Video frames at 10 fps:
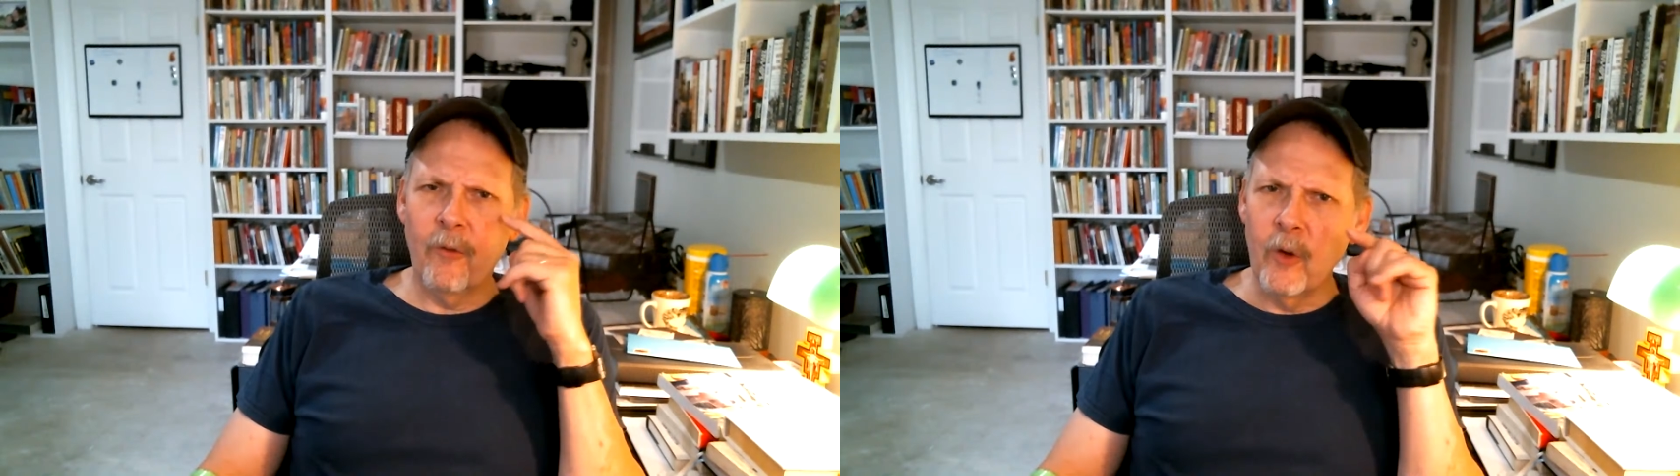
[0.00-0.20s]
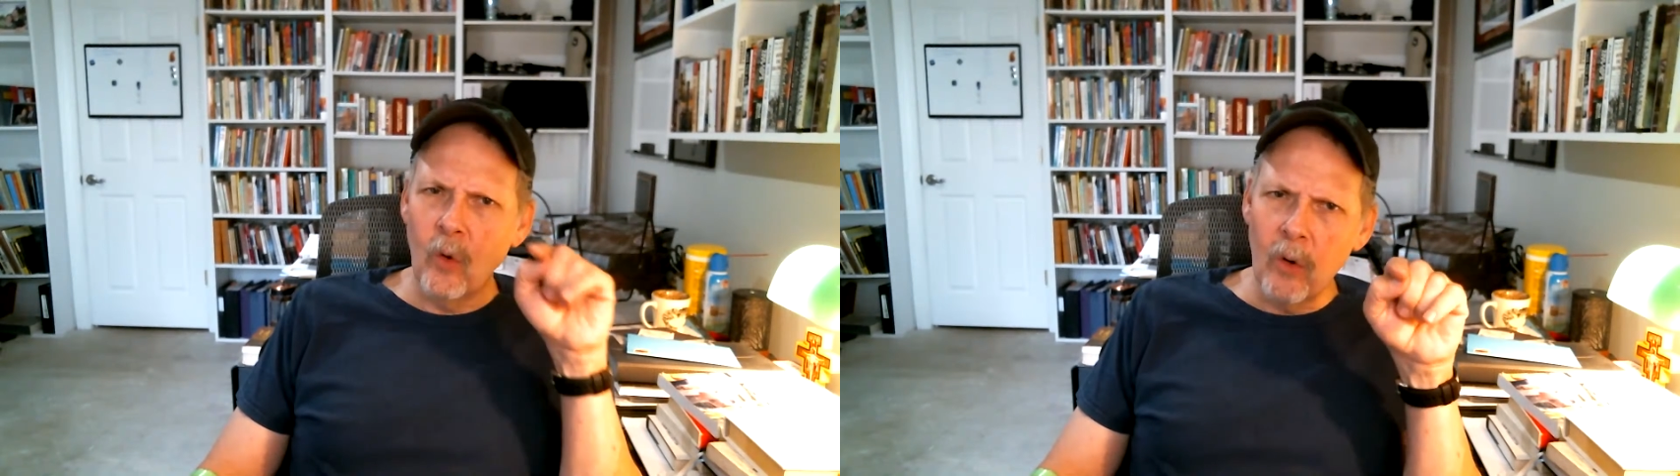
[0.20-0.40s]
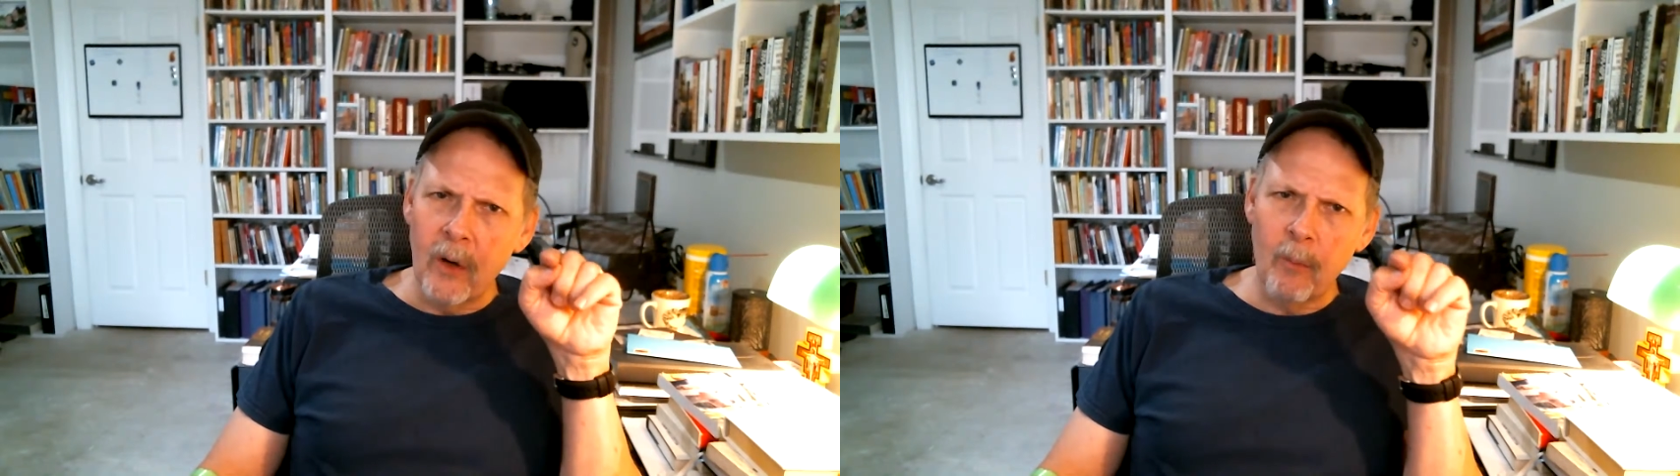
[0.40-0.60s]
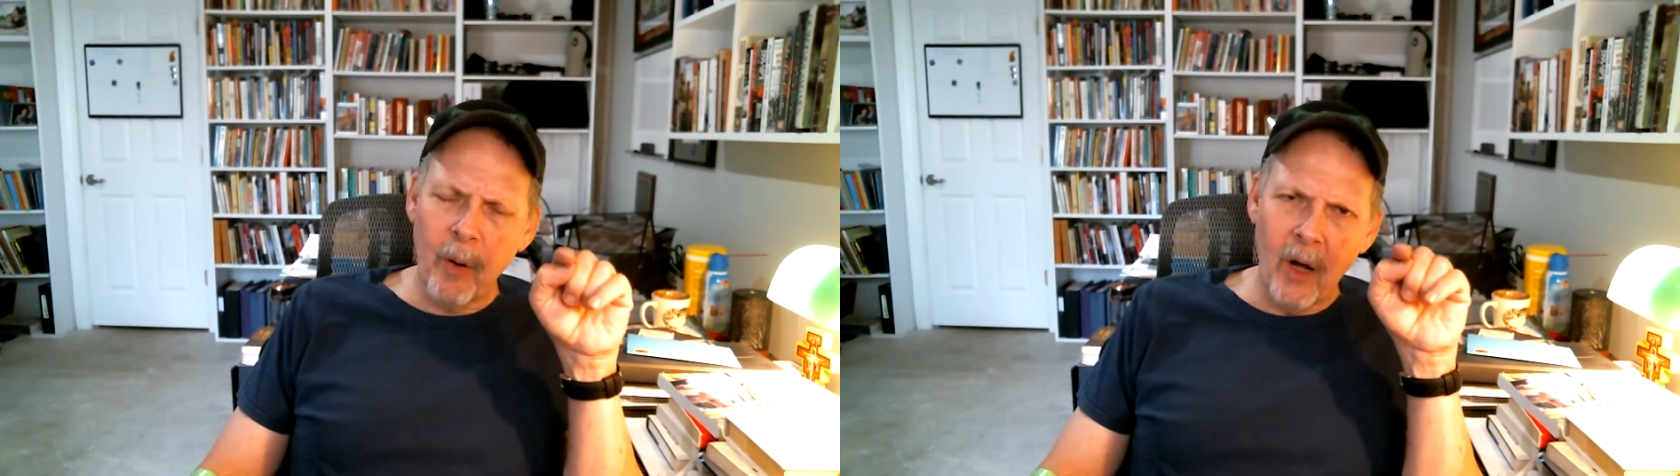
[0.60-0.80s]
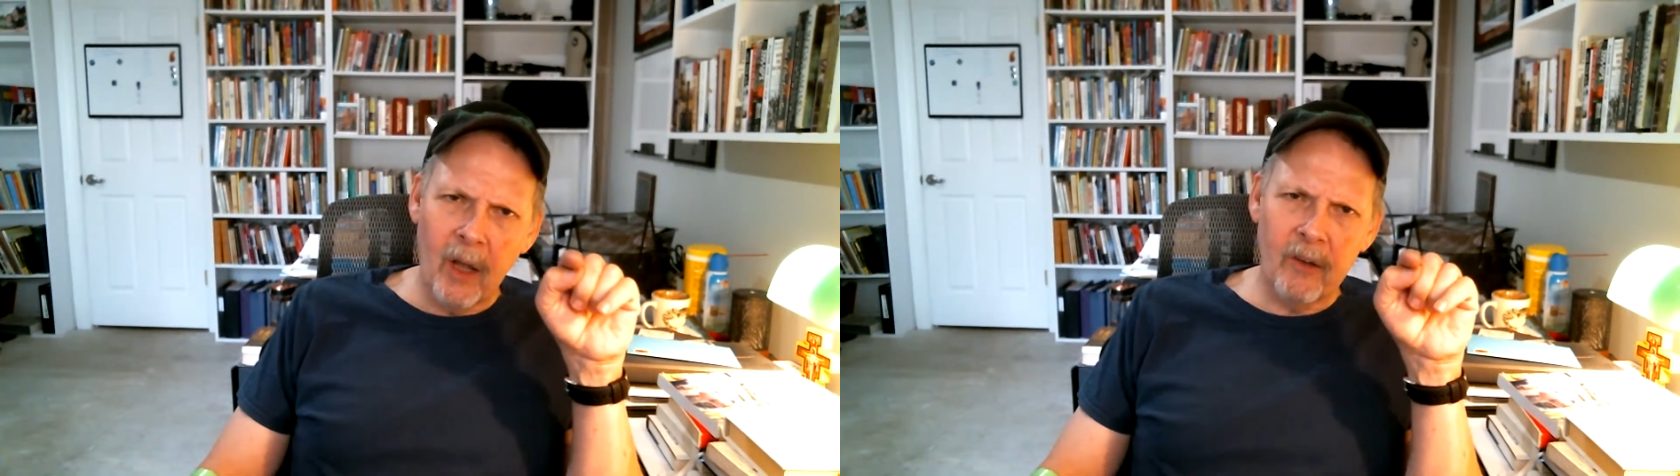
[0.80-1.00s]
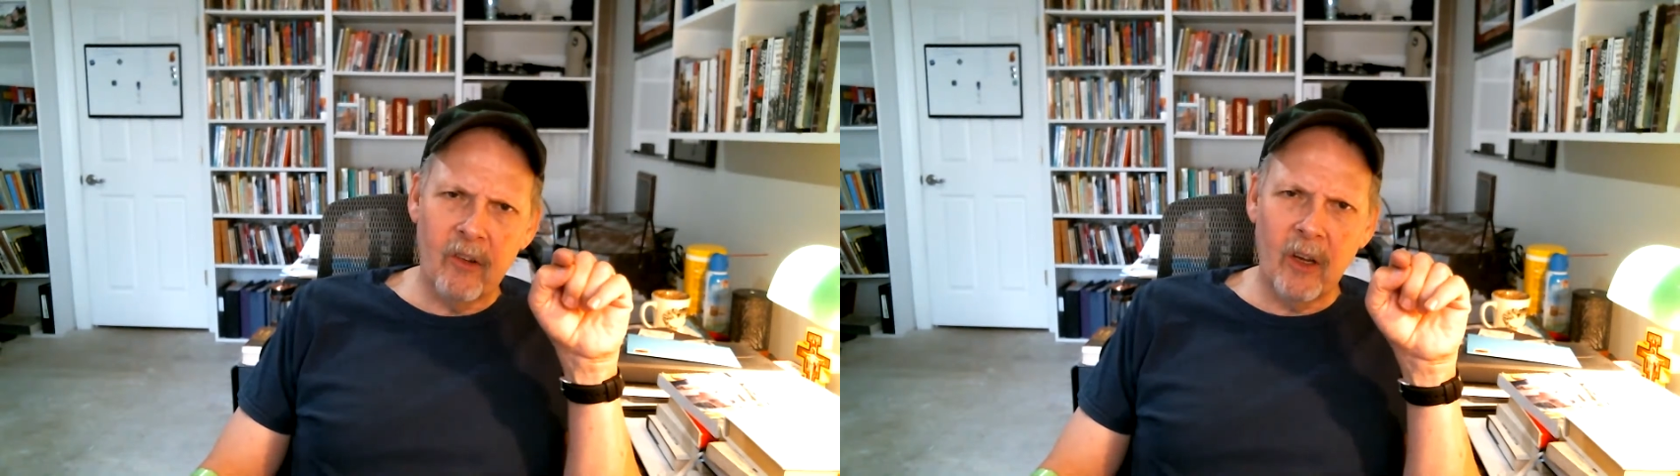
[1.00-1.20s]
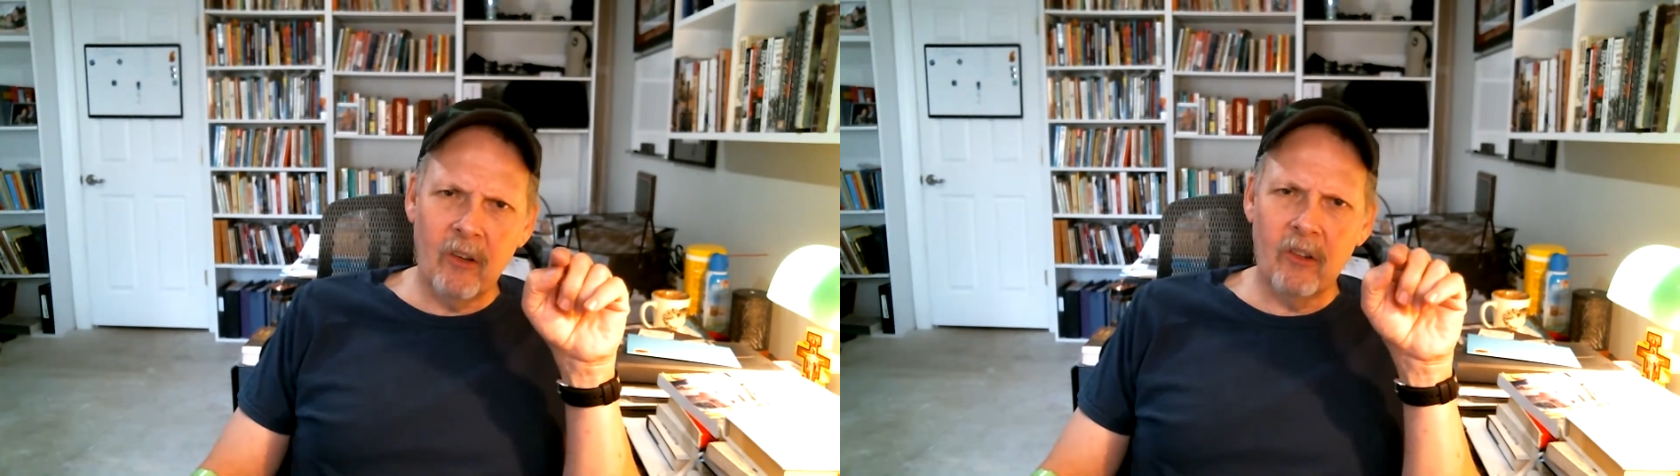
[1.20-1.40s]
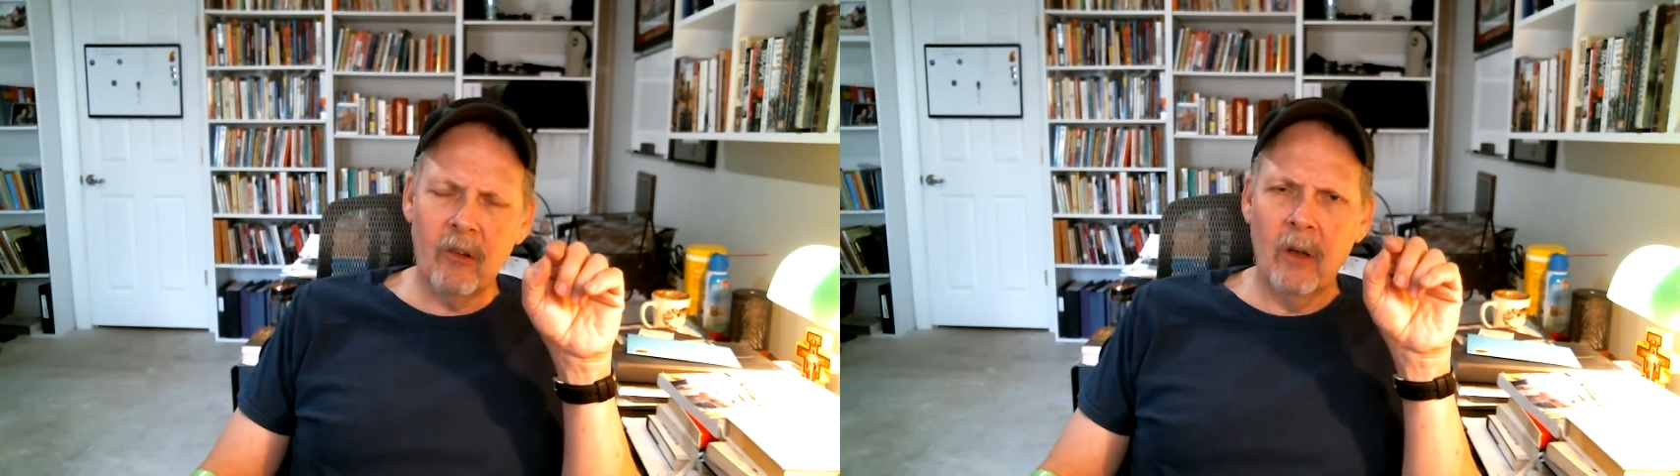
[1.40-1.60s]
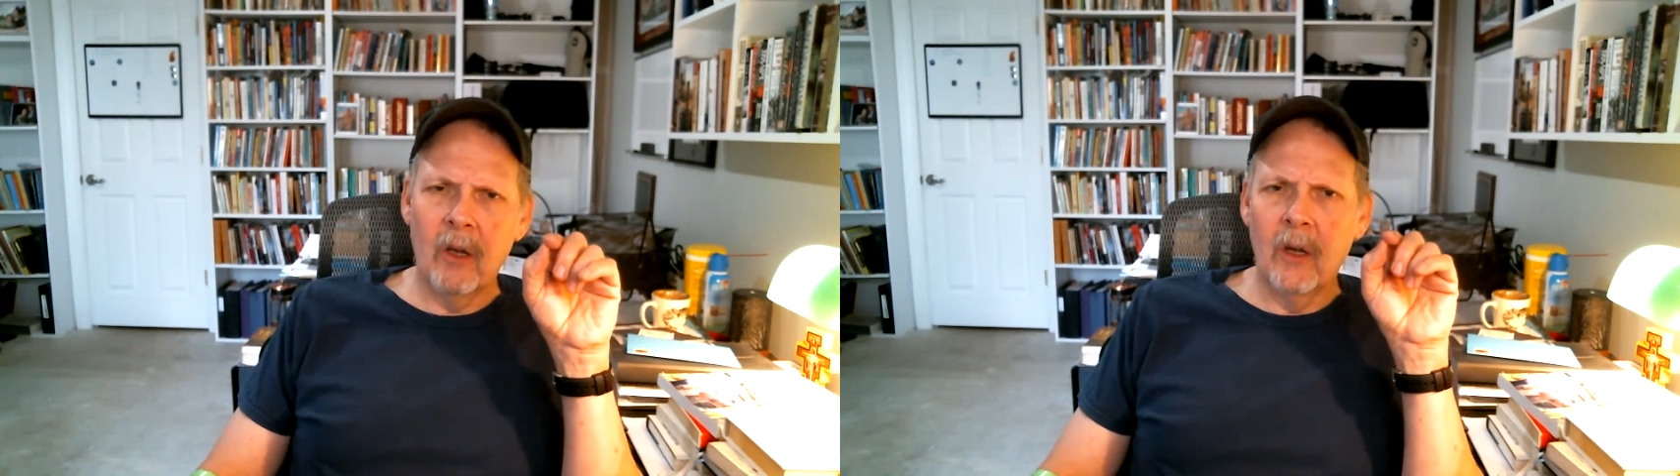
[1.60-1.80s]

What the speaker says: If you're in politics,